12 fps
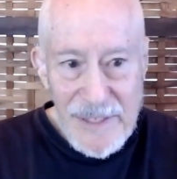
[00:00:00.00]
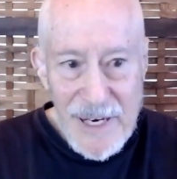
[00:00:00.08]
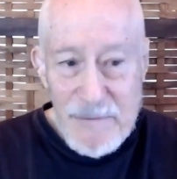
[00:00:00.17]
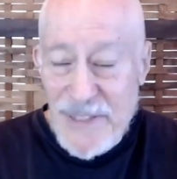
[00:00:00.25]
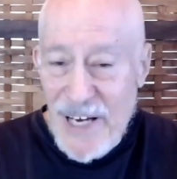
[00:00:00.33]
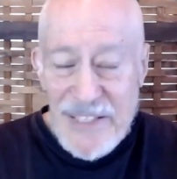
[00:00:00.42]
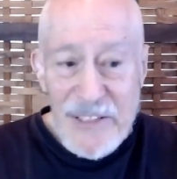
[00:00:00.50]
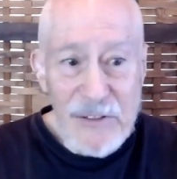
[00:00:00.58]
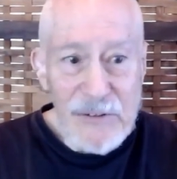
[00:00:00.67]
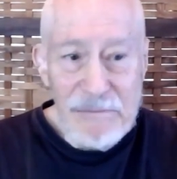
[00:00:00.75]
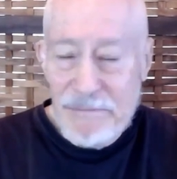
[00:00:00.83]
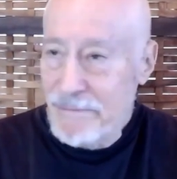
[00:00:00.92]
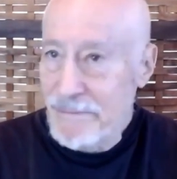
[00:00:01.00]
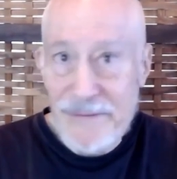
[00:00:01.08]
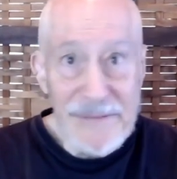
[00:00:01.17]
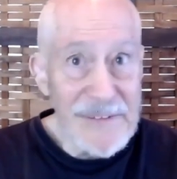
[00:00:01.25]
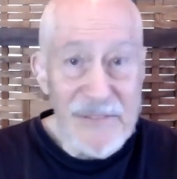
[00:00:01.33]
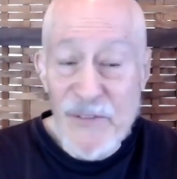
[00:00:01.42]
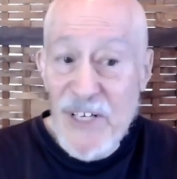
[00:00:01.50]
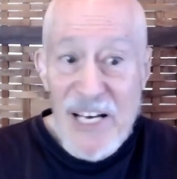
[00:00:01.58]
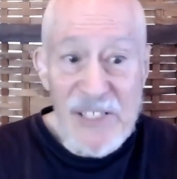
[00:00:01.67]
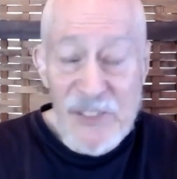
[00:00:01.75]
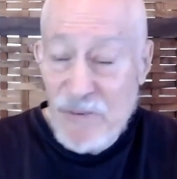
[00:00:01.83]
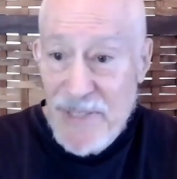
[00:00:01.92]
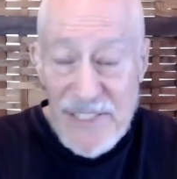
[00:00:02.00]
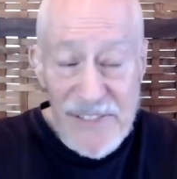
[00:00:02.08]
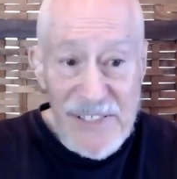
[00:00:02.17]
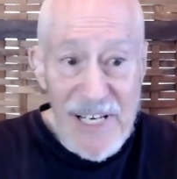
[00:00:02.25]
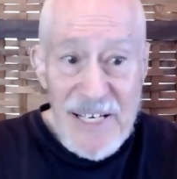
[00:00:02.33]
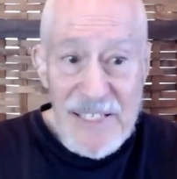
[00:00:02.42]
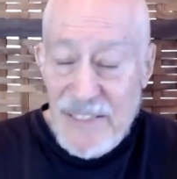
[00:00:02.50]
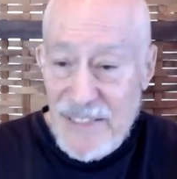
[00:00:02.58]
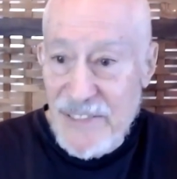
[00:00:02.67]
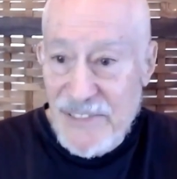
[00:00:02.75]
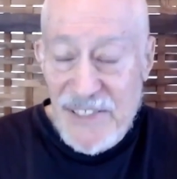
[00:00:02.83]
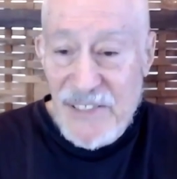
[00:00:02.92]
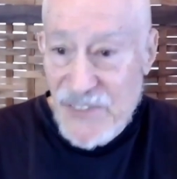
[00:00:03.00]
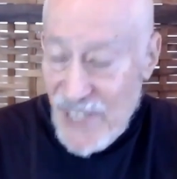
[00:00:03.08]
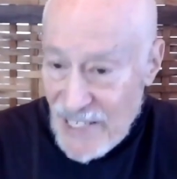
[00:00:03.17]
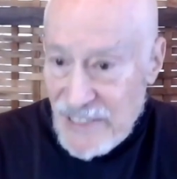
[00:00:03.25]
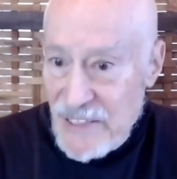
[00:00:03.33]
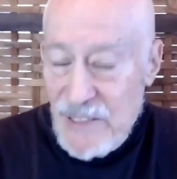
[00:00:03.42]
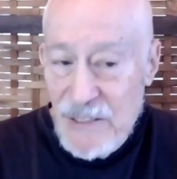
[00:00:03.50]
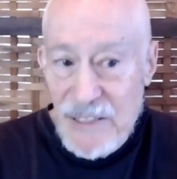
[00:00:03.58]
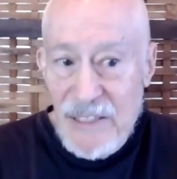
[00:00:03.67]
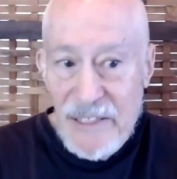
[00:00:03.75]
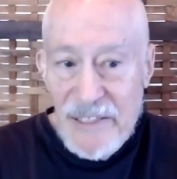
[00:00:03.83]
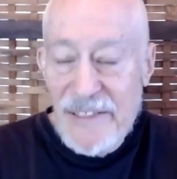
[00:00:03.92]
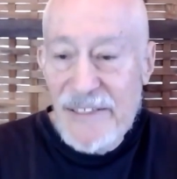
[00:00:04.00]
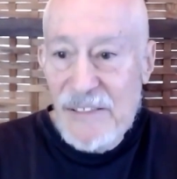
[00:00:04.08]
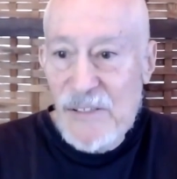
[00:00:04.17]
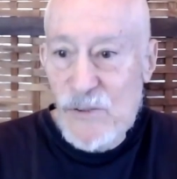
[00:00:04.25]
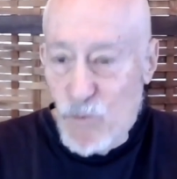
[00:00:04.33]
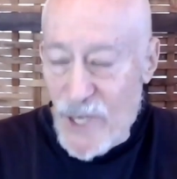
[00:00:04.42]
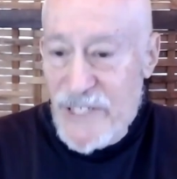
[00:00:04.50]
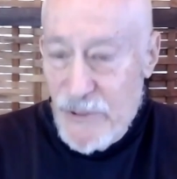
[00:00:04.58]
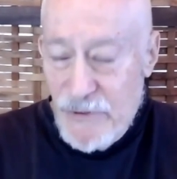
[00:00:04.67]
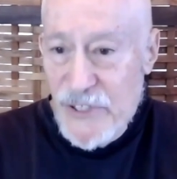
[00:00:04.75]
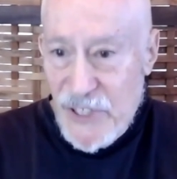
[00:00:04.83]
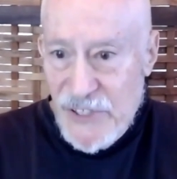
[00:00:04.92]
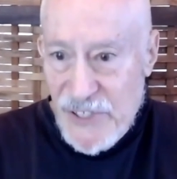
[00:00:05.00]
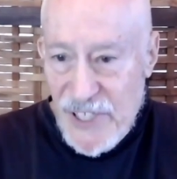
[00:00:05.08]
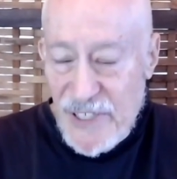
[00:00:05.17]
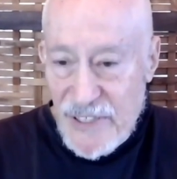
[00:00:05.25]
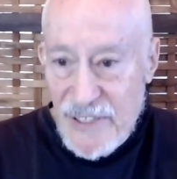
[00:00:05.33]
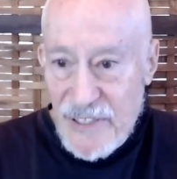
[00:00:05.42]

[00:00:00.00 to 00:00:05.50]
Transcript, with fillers: I mean, I if you ask me to say it, it's exactly what you just said.